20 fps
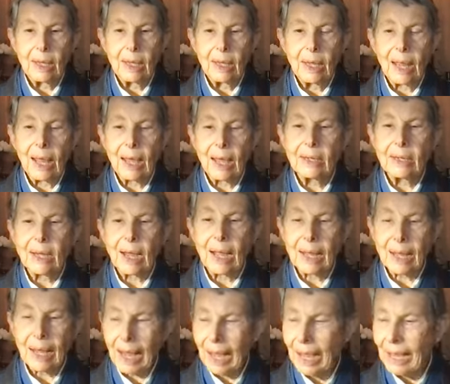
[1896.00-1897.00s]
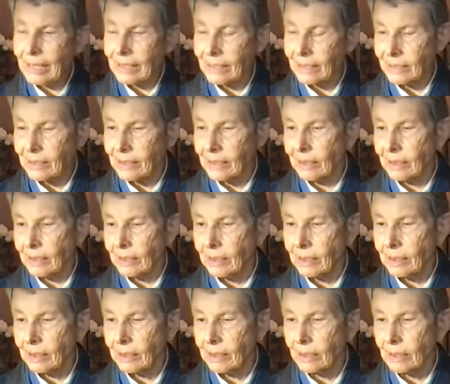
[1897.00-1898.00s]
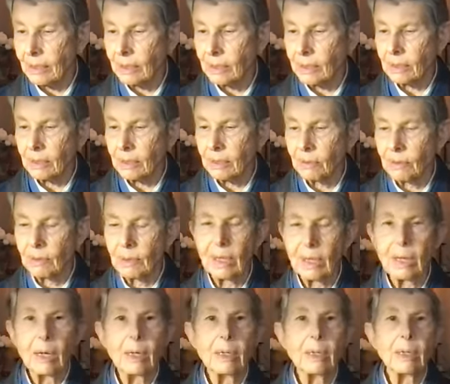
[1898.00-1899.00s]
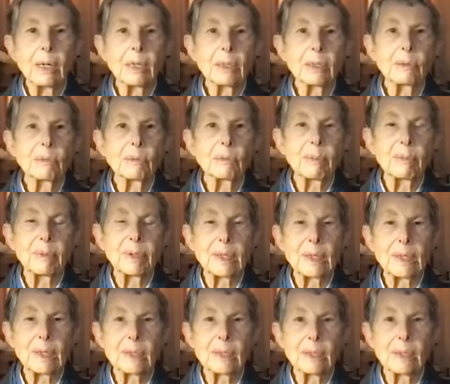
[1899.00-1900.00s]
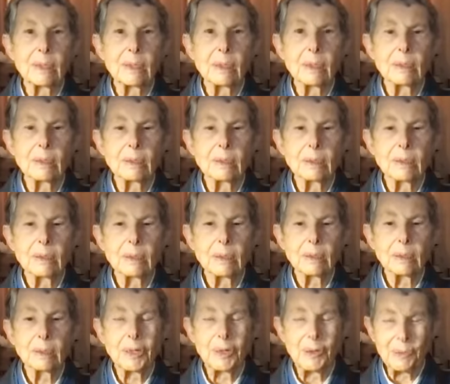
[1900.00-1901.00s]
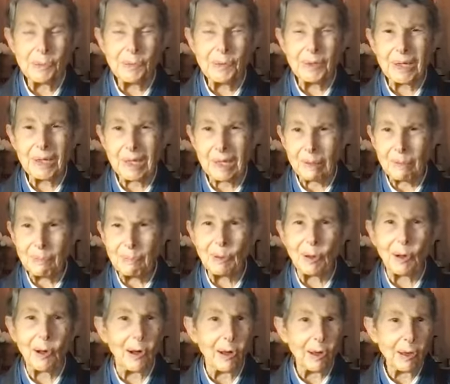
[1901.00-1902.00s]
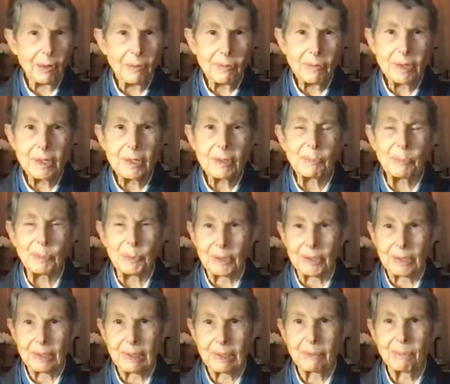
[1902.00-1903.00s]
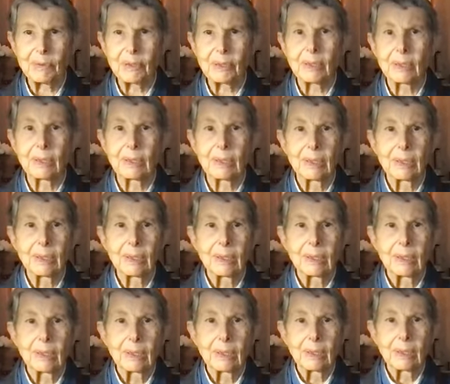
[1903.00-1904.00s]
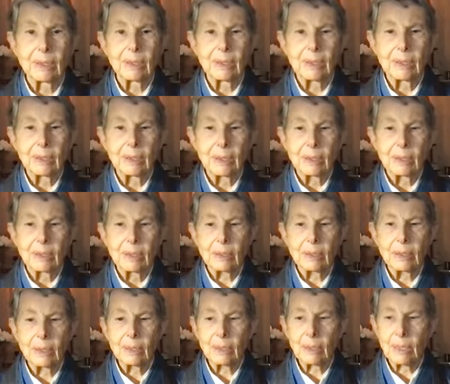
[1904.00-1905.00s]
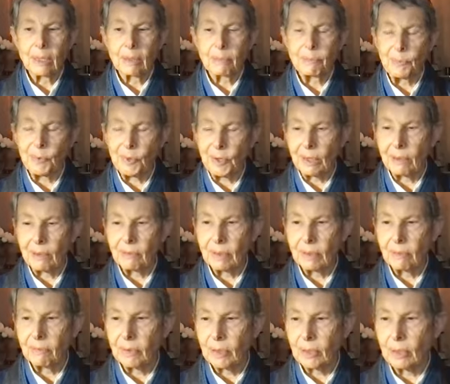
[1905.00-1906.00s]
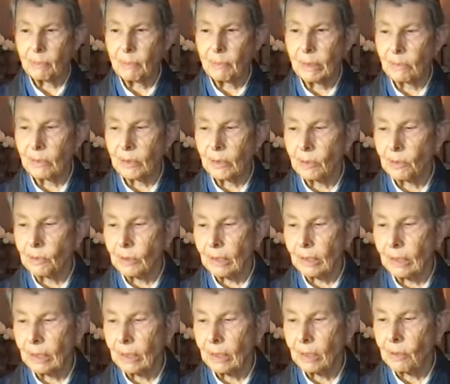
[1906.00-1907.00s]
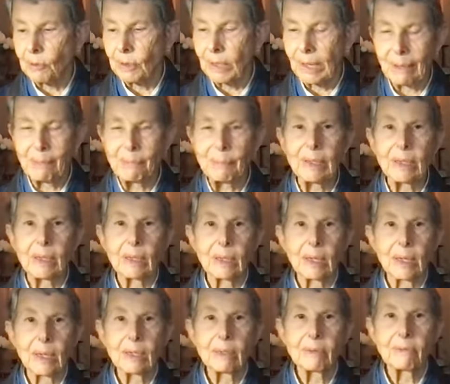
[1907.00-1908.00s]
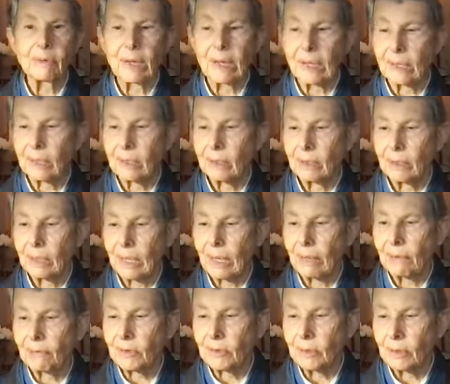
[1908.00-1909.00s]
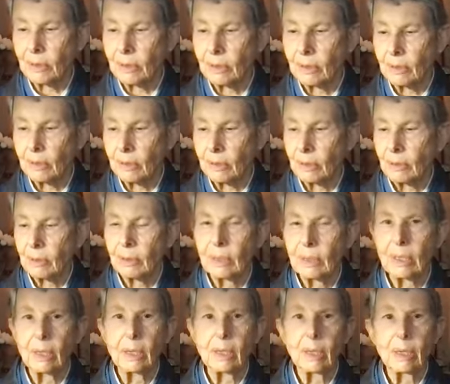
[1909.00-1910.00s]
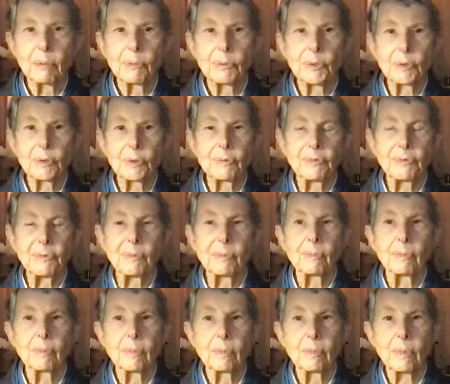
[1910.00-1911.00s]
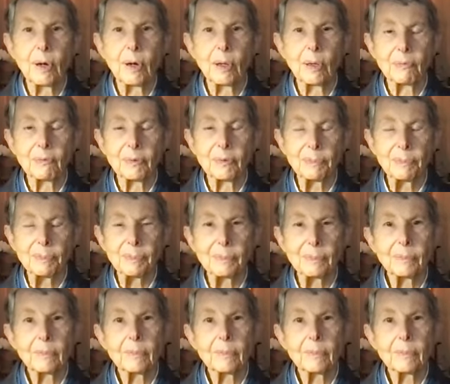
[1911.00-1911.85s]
And I asked these other women, I said, do you keep all of these precepts? And I thought, boy, I'm never going to be able to go camping again if I have to observe all of them.